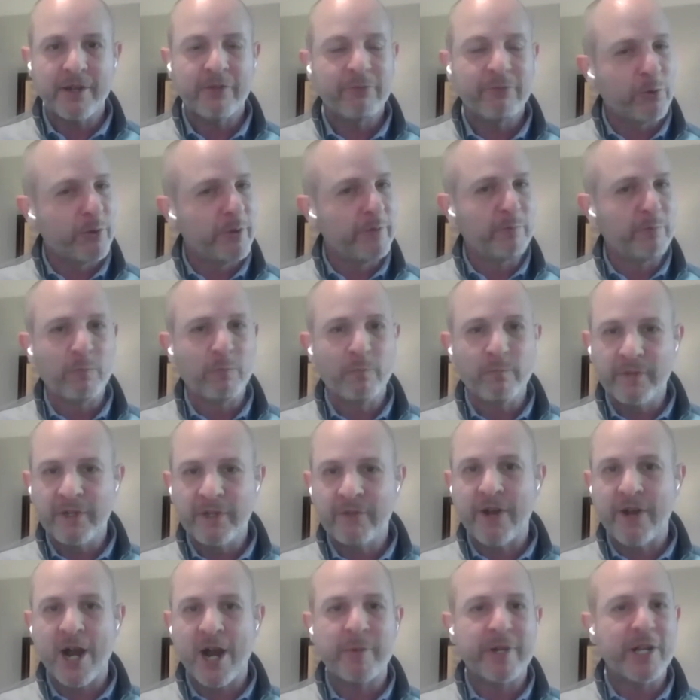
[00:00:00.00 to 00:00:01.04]
Fluid
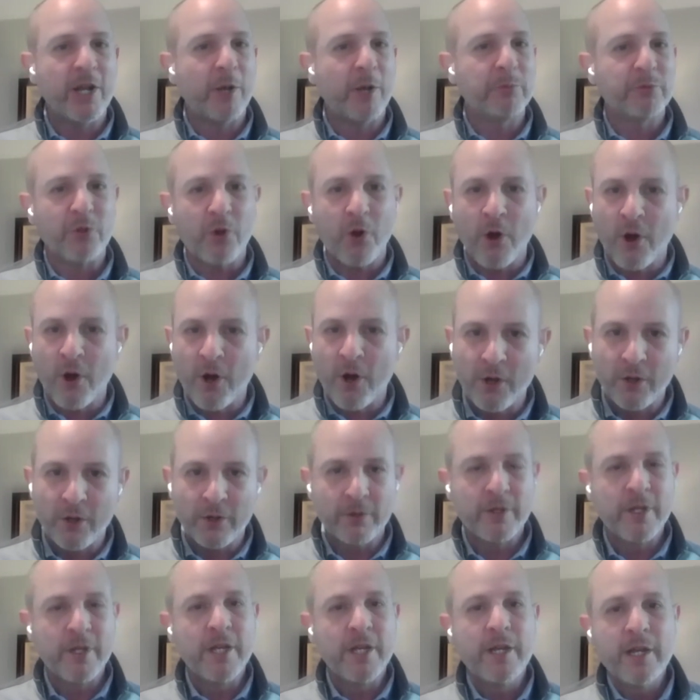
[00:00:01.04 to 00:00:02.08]
environment helps
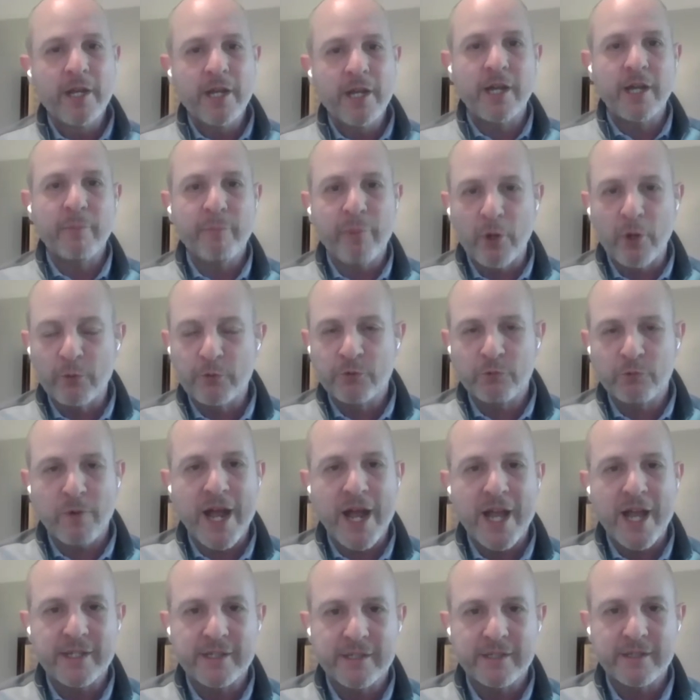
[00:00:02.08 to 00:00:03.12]
all boats
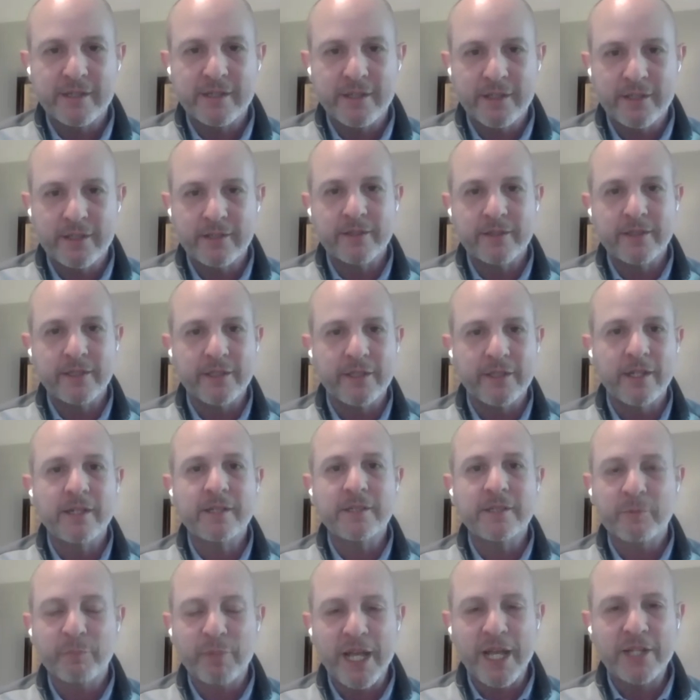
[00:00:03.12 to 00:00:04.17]
rise in the
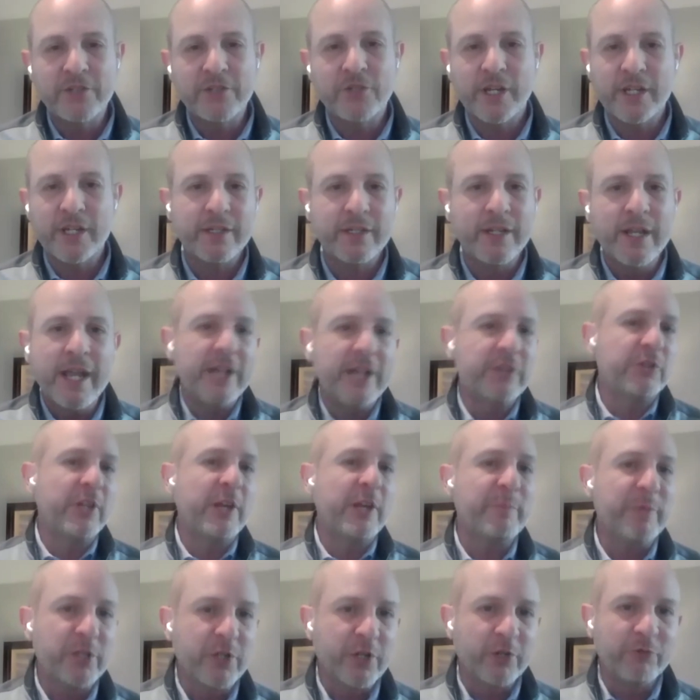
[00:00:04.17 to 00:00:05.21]
supply chain, and so
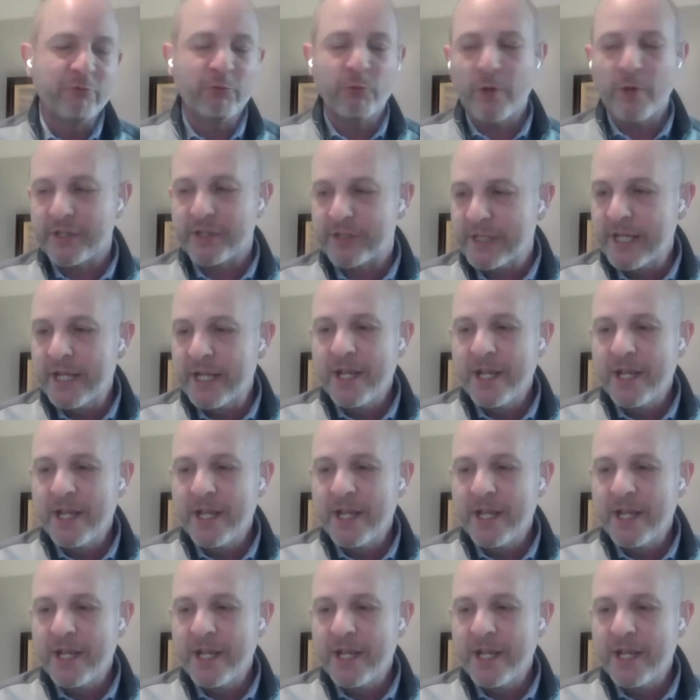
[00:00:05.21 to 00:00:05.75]
that'd be good for us.